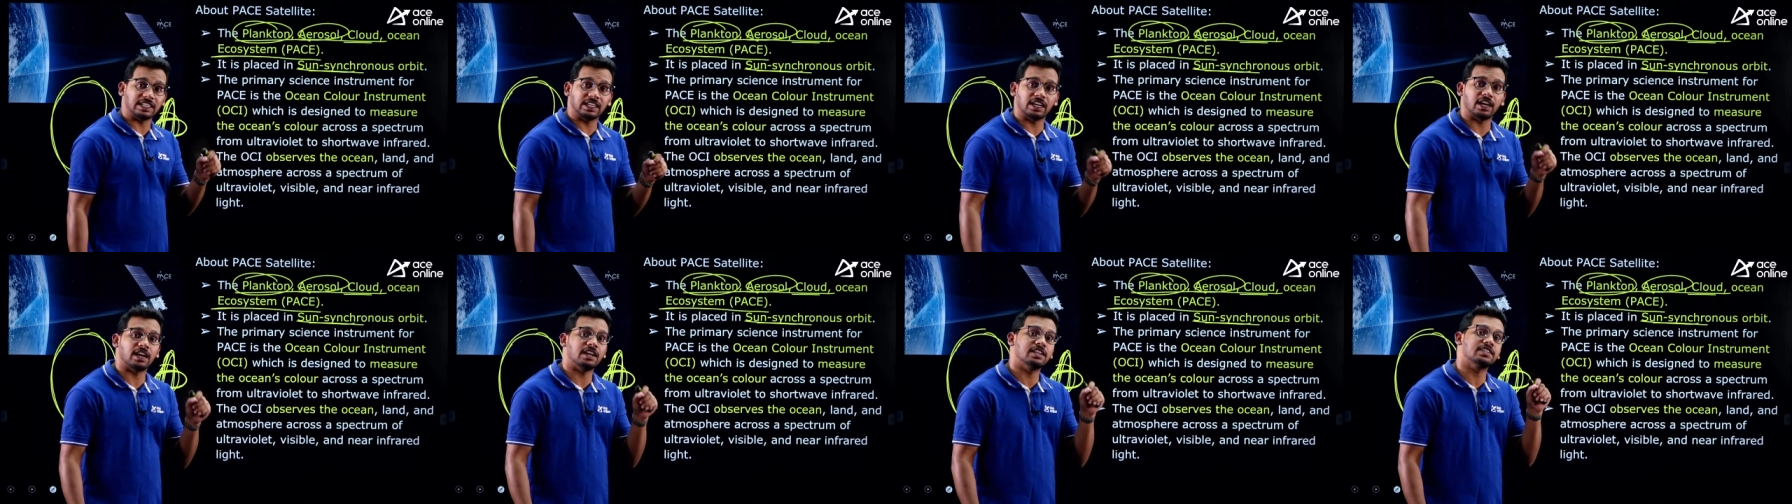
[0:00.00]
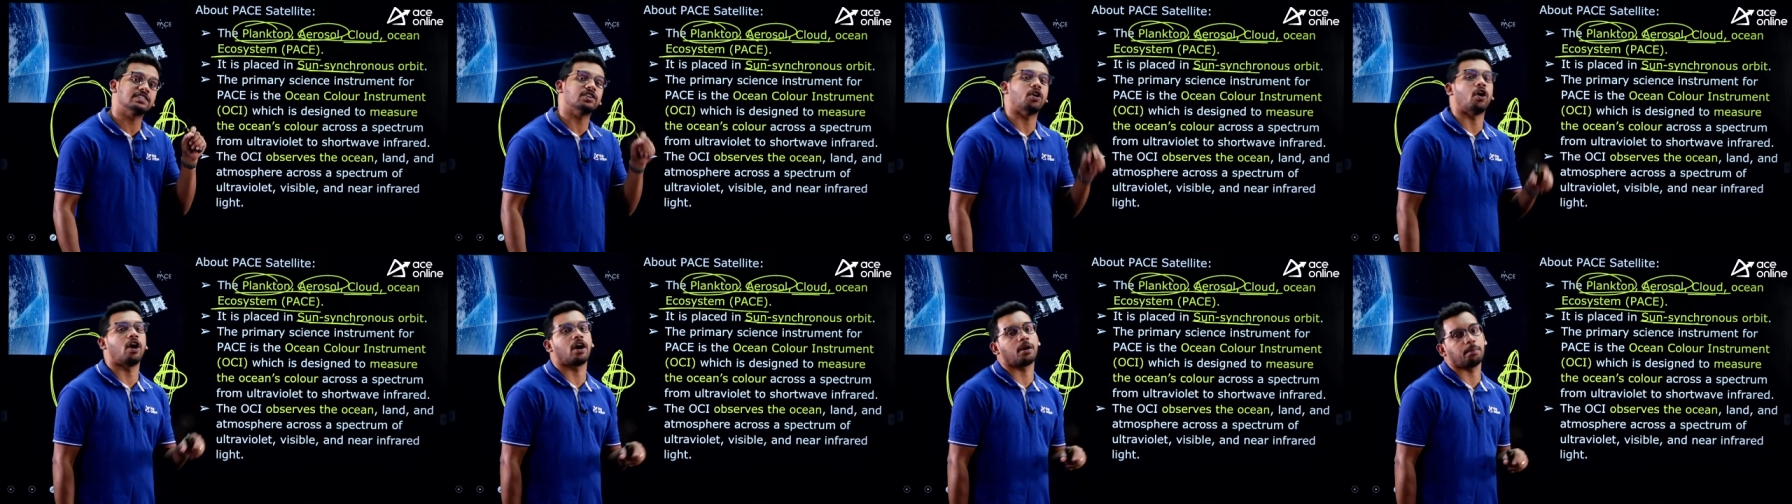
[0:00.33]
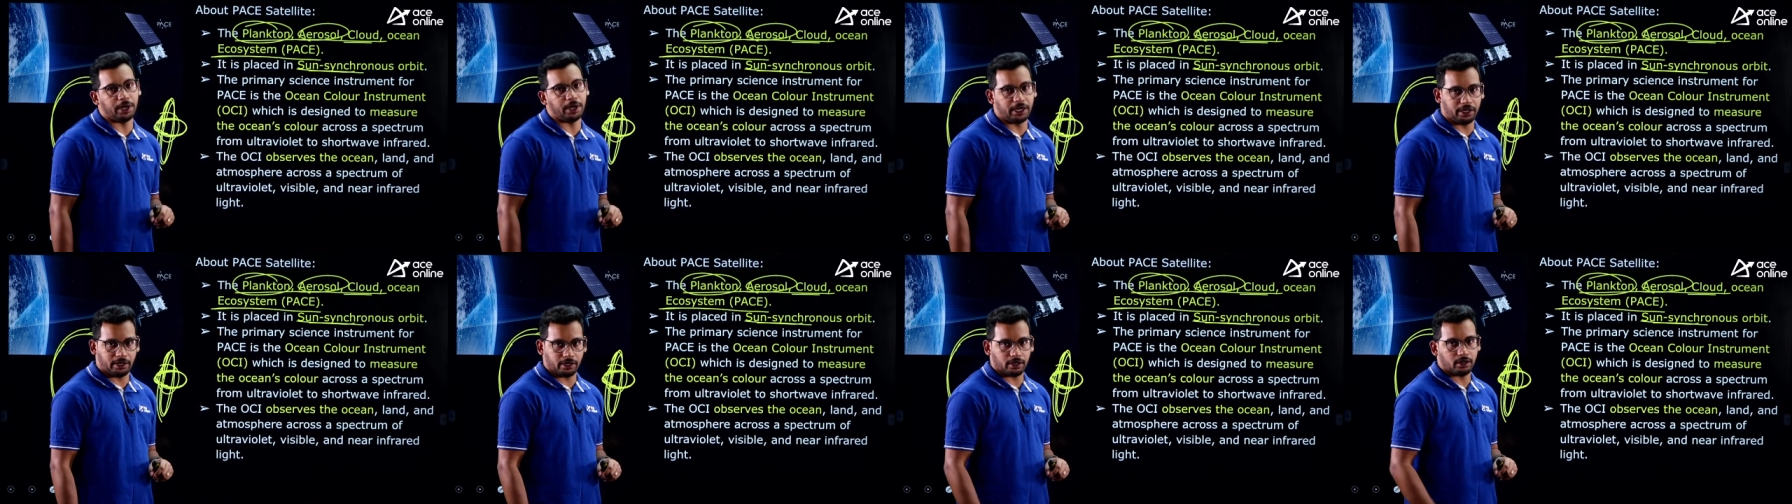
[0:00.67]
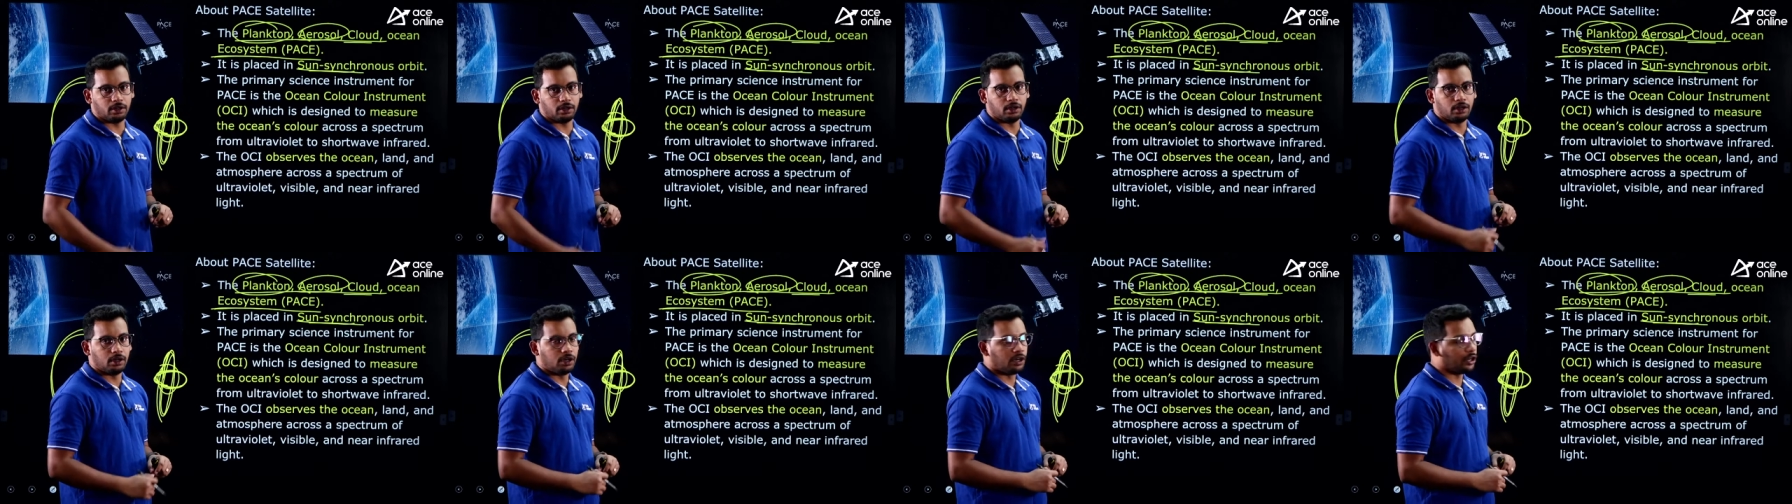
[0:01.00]
synchronous orbit
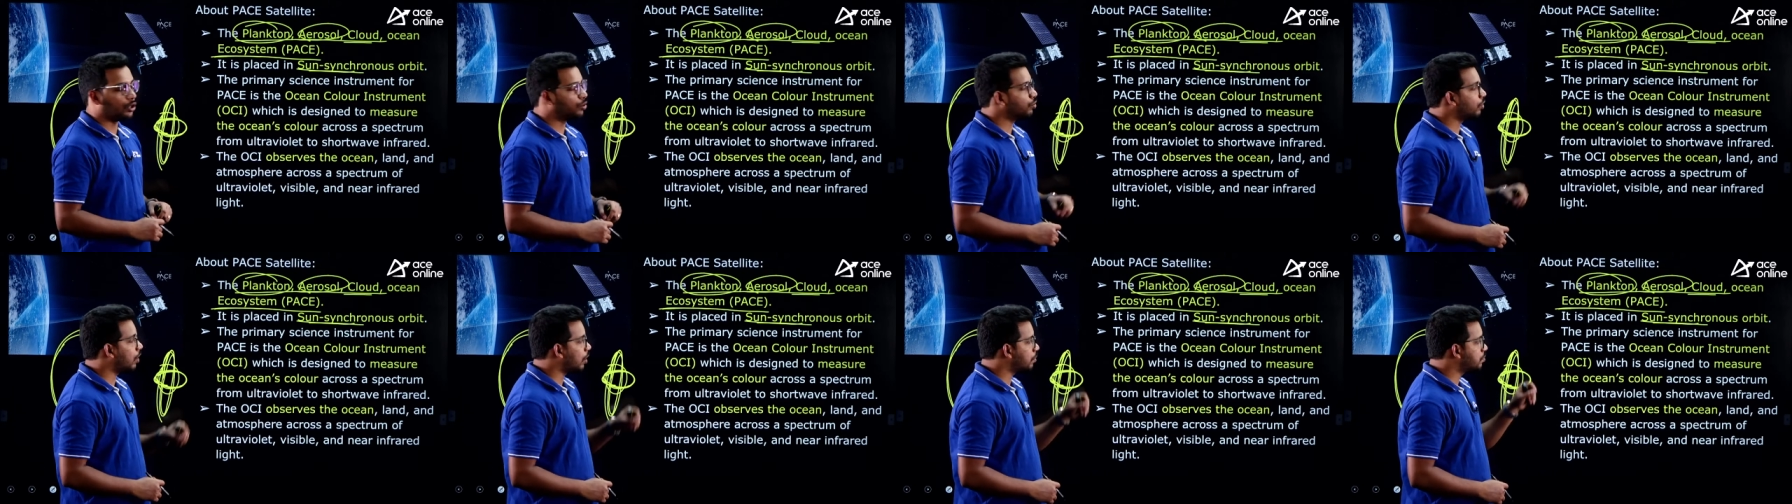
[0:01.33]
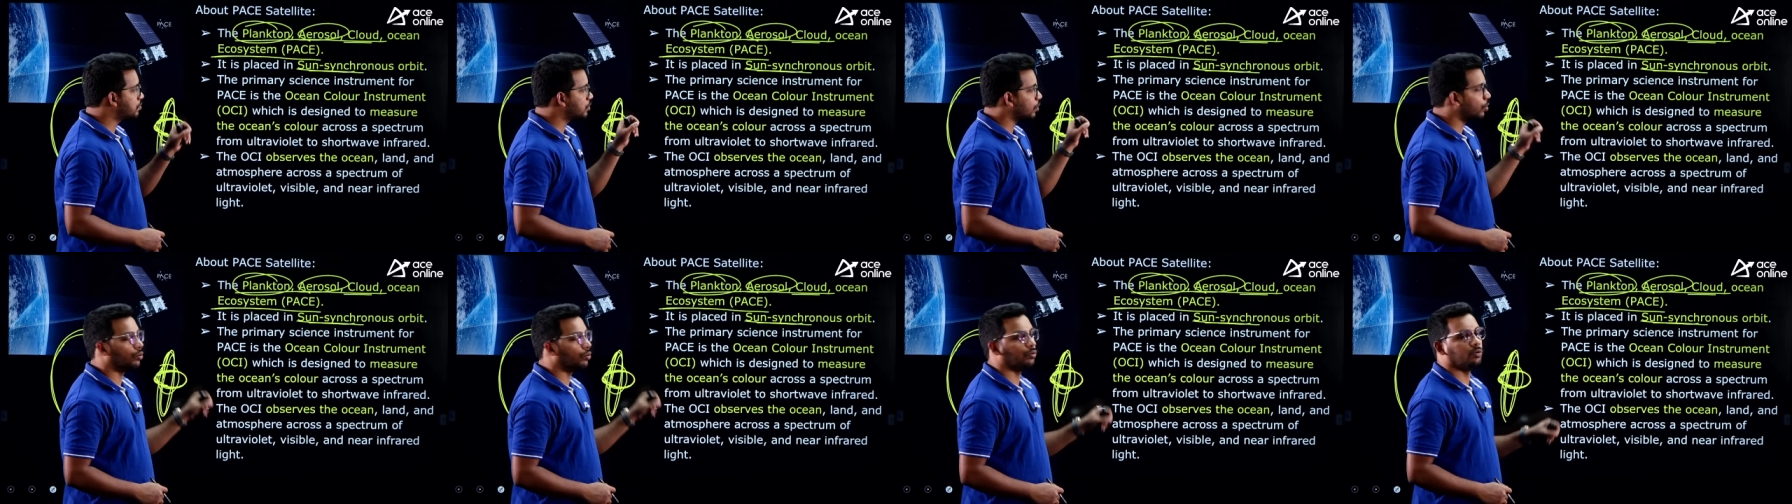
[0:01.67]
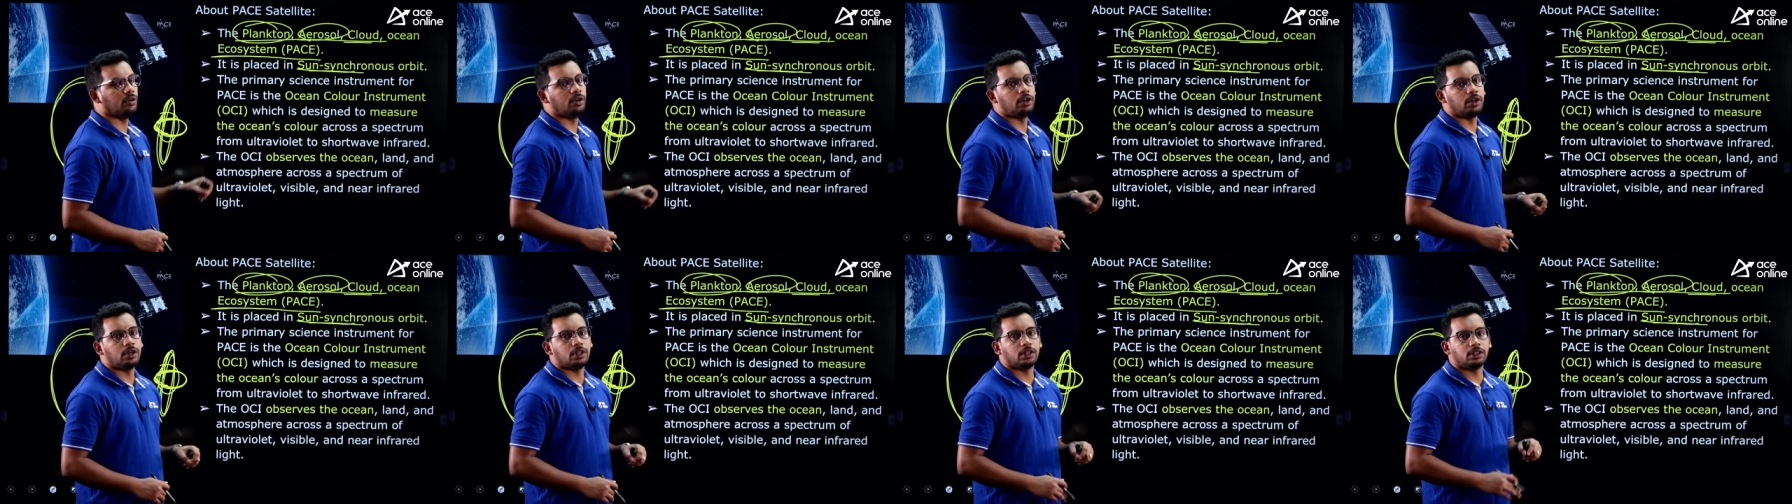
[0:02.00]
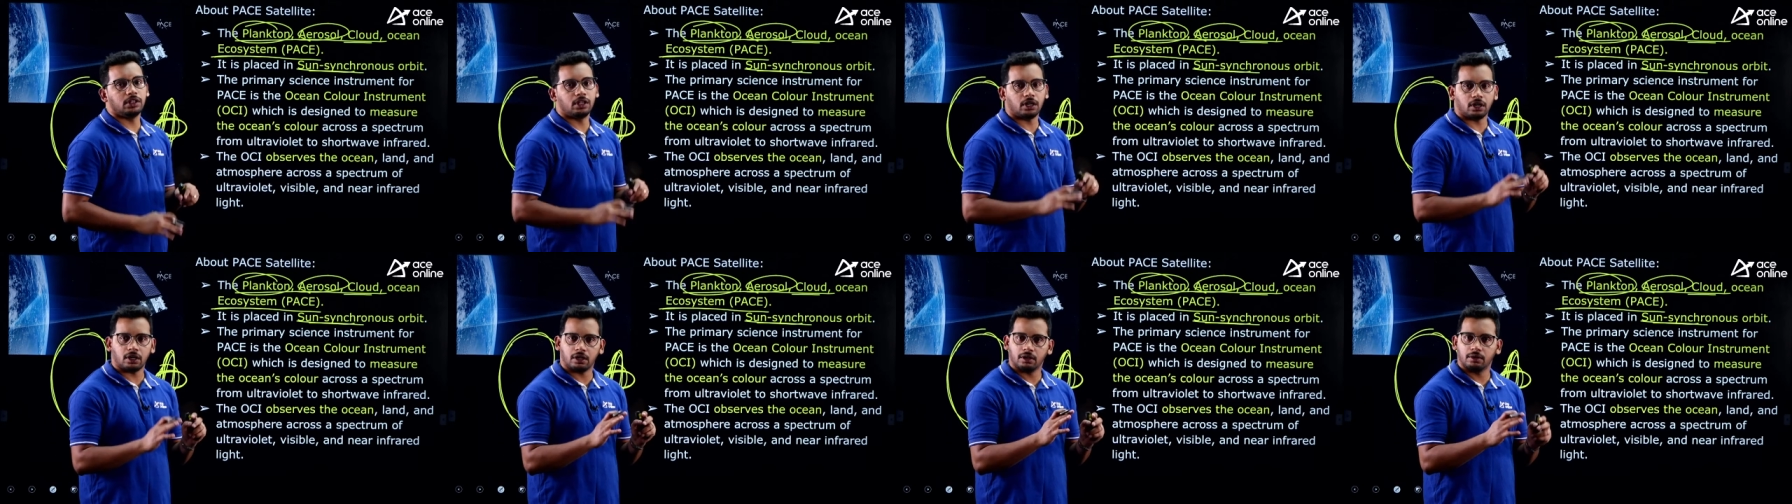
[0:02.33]
to observe
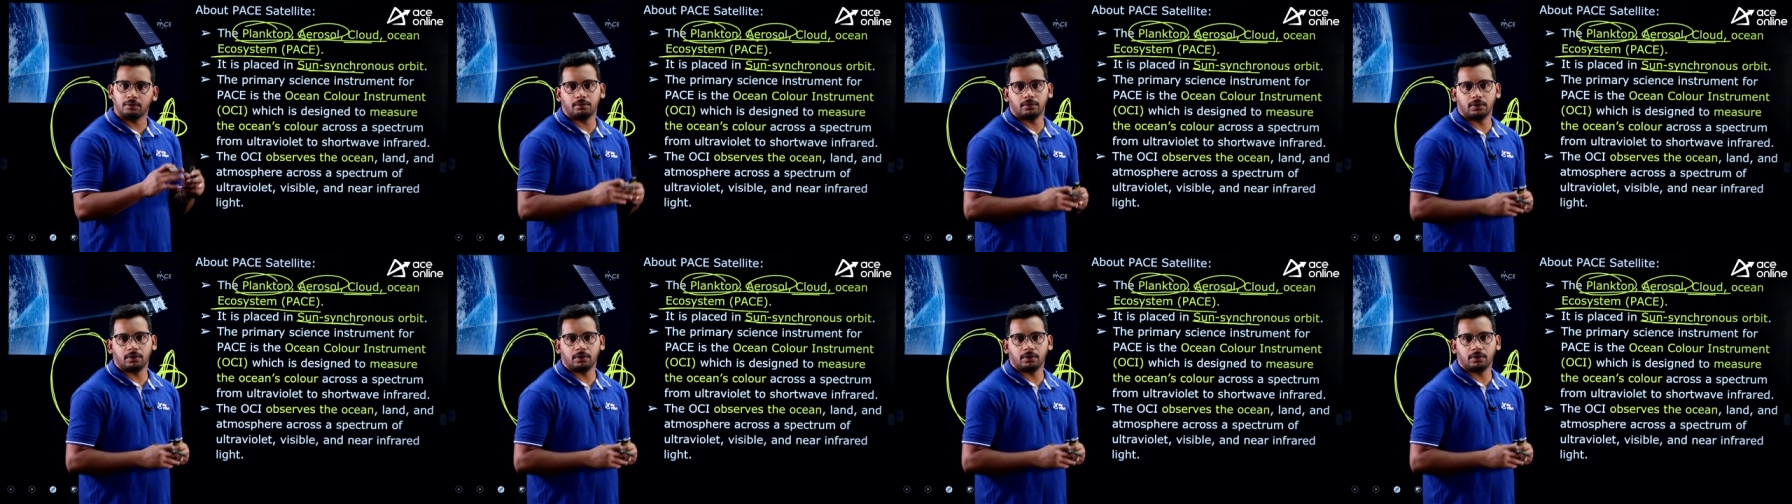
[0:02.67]
the